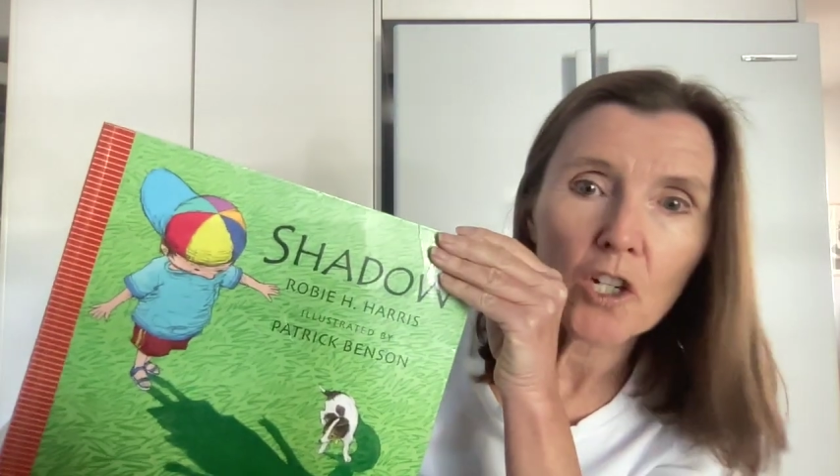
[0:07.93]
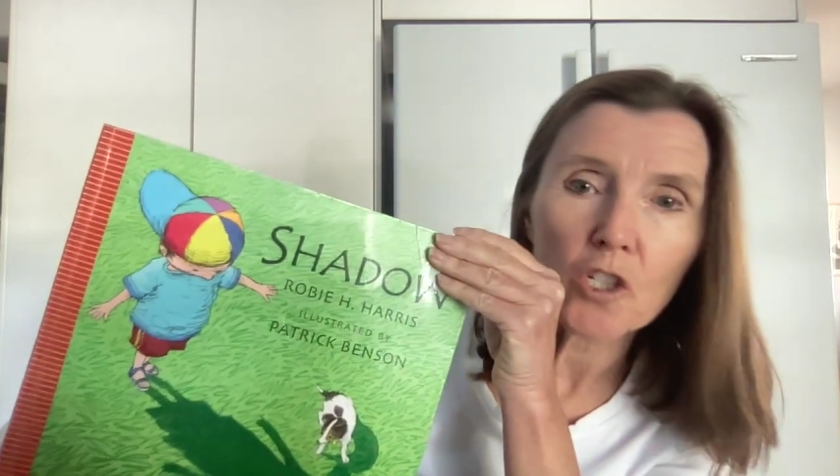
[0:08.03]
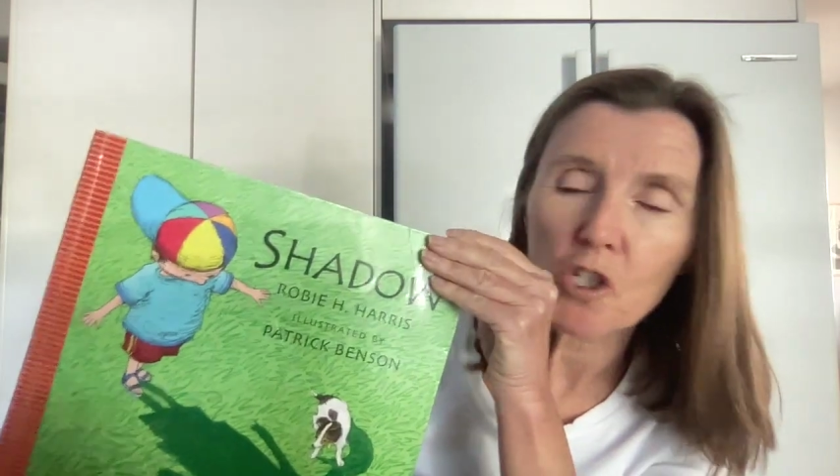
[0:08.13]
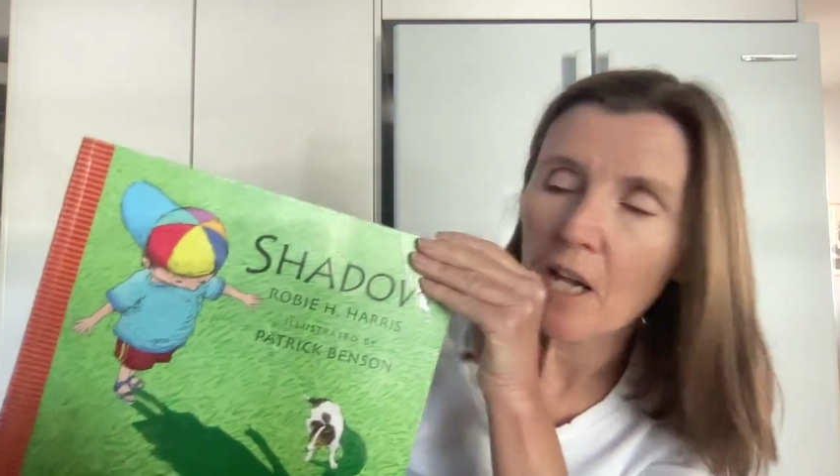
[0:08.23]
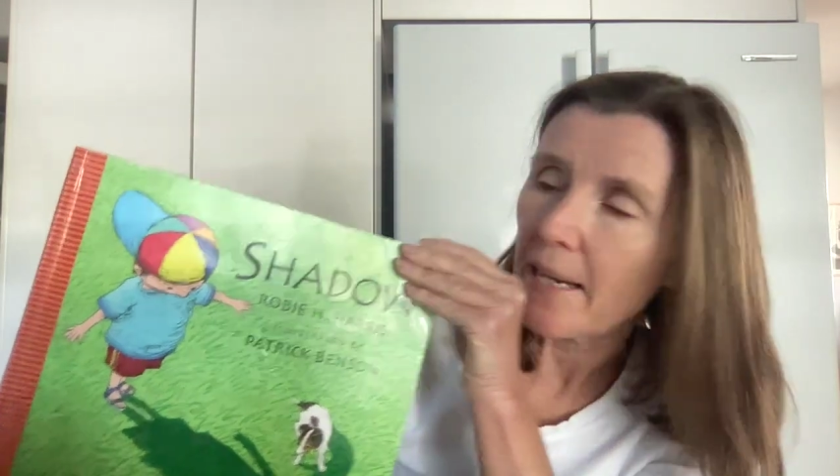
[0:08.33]

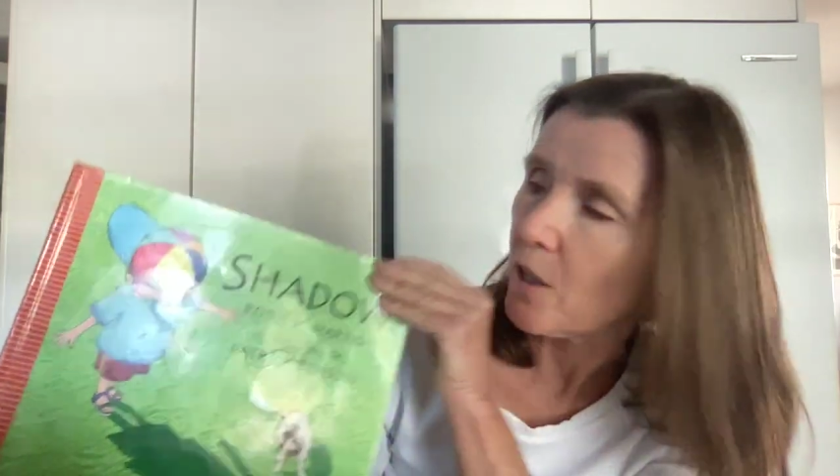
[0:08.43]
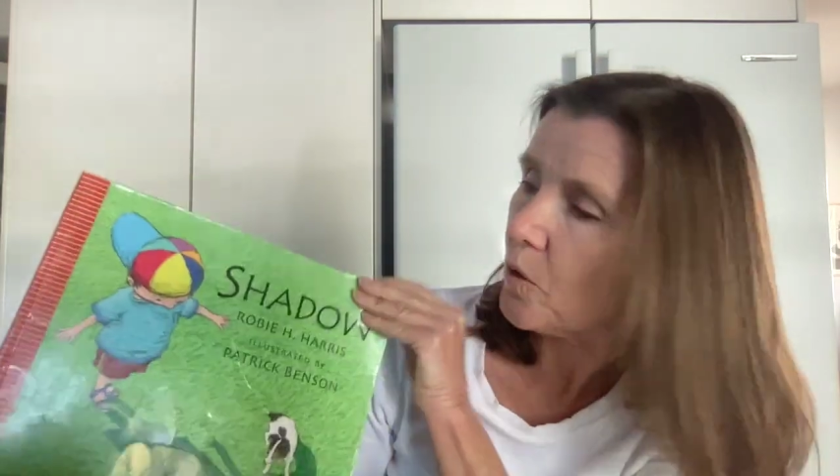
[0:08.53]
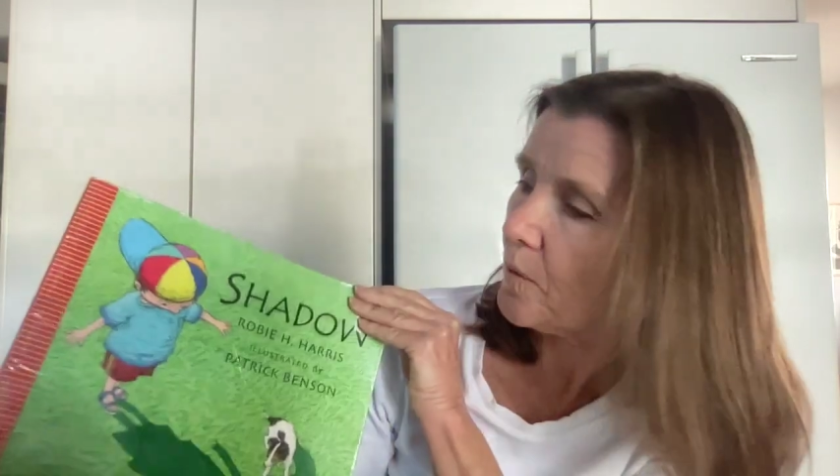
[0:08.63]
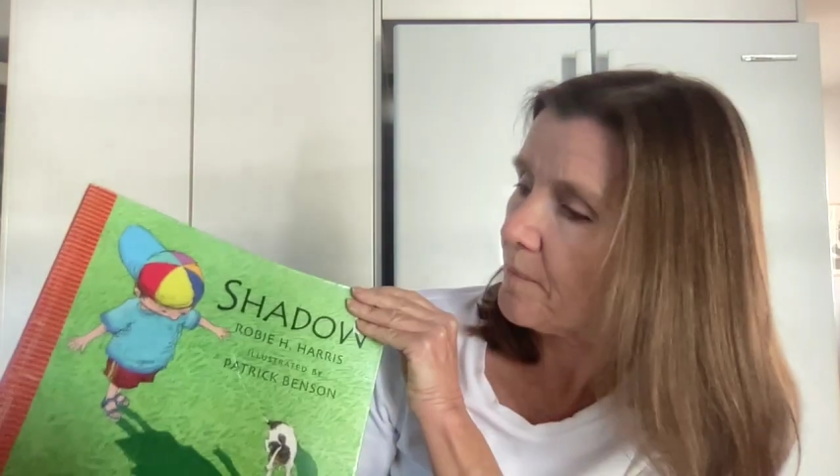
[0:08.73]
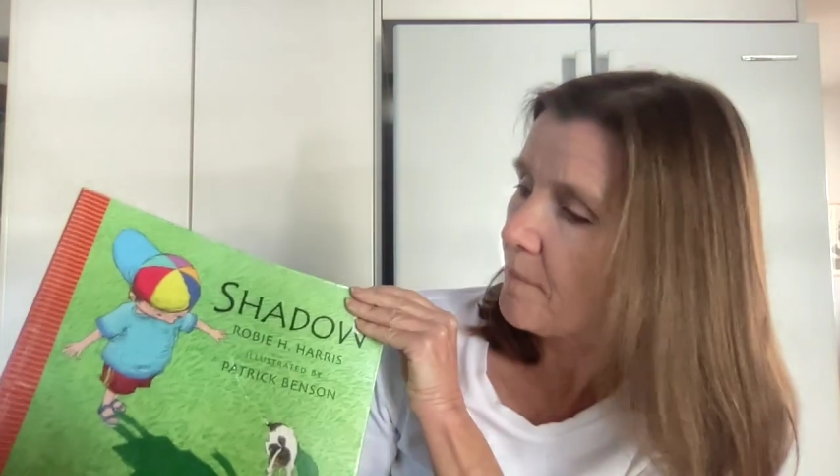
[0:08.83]

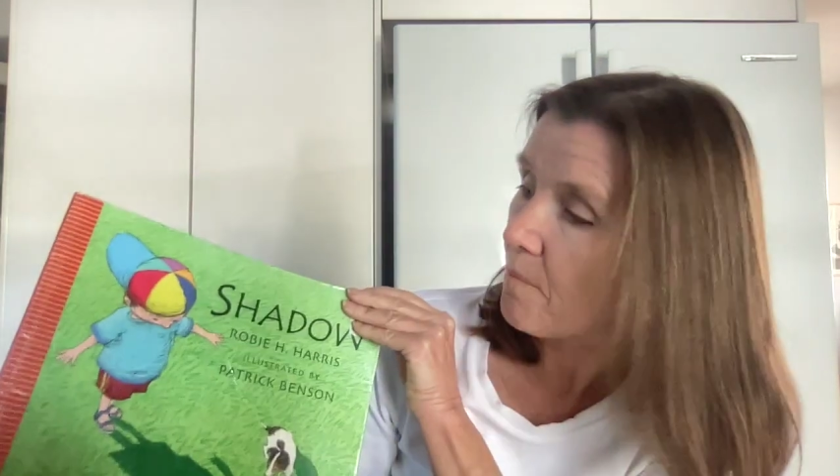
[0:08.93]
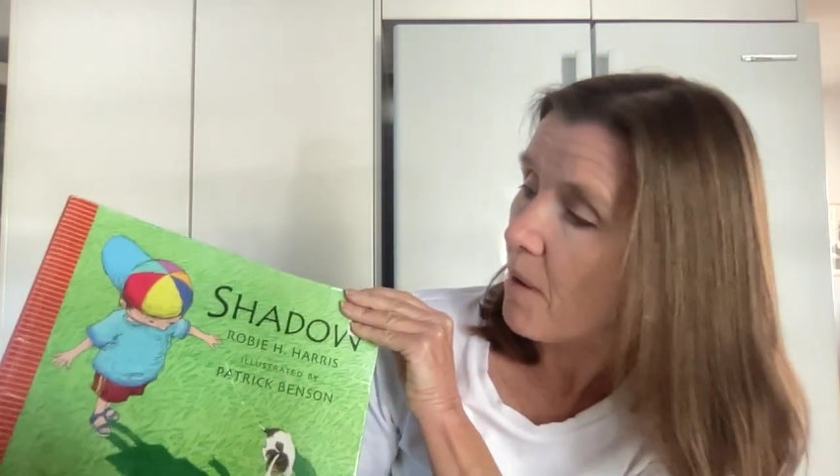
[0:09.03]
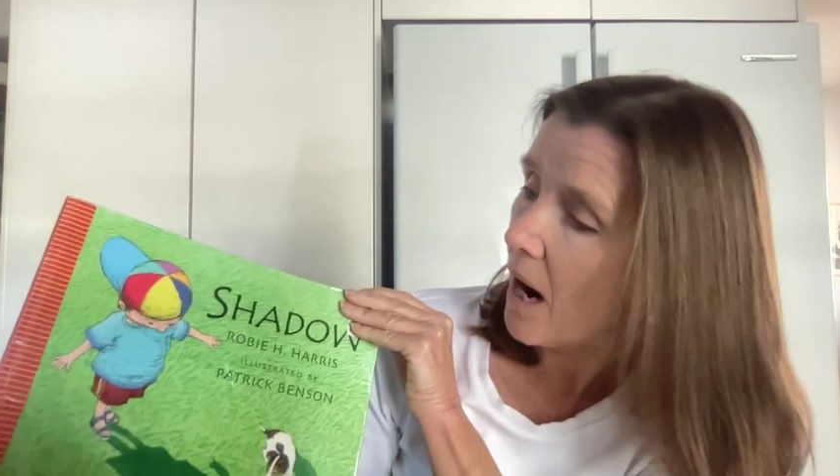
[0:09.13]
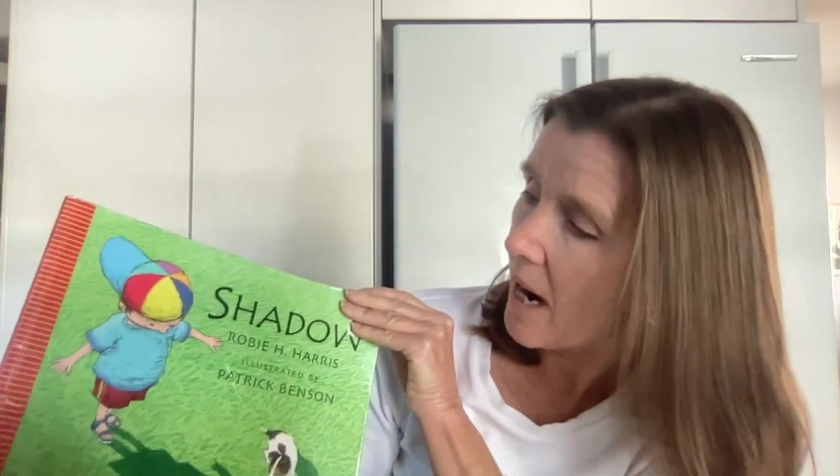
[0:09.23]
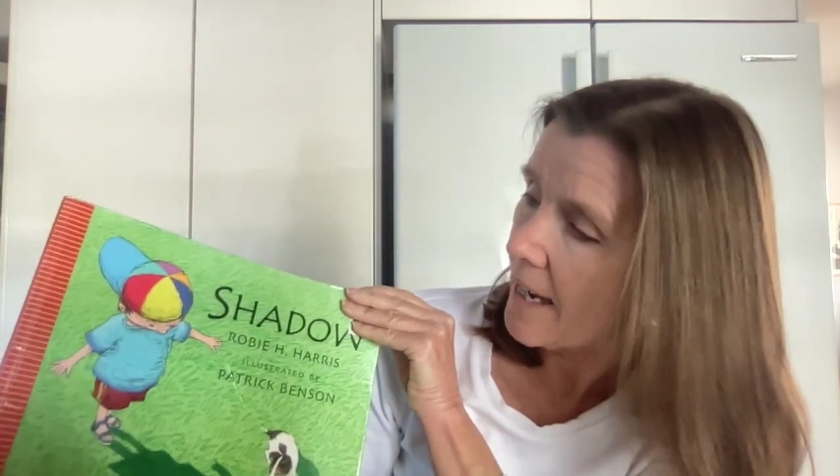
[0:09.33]
Shadow
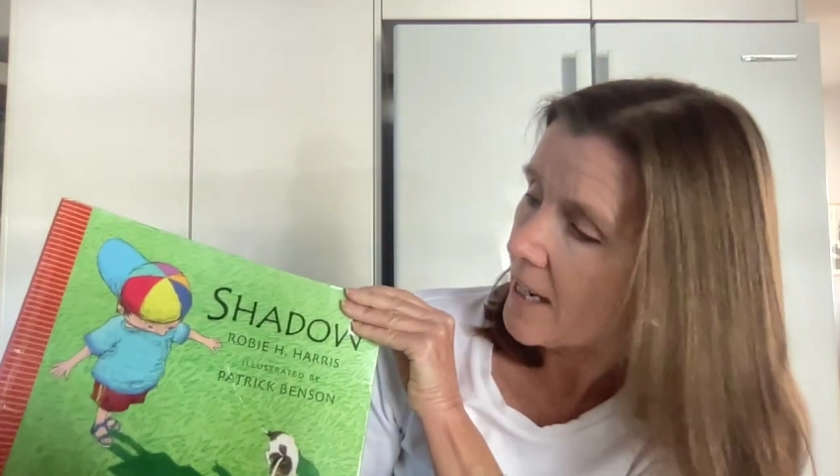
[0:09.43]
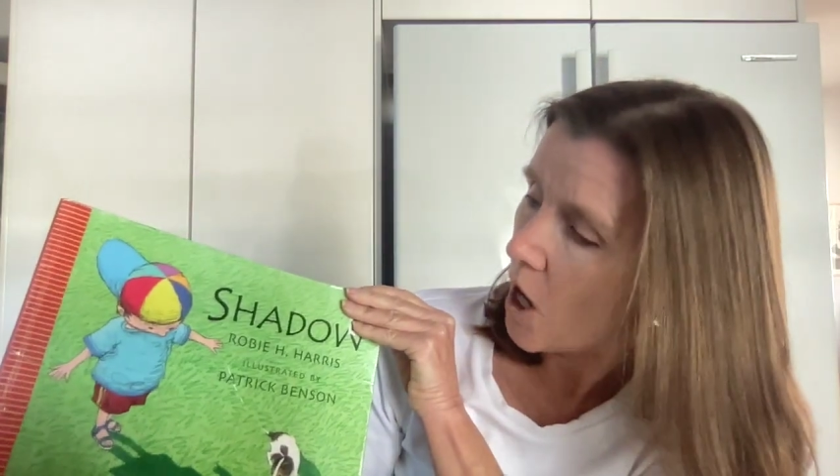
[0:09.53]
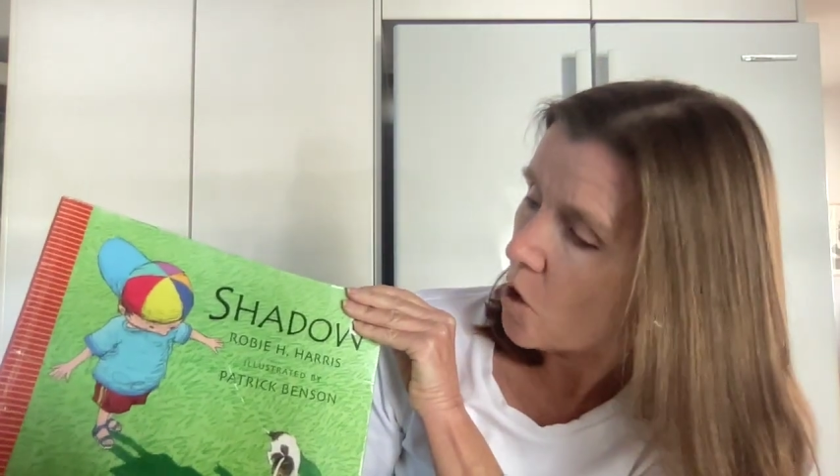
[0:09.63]
by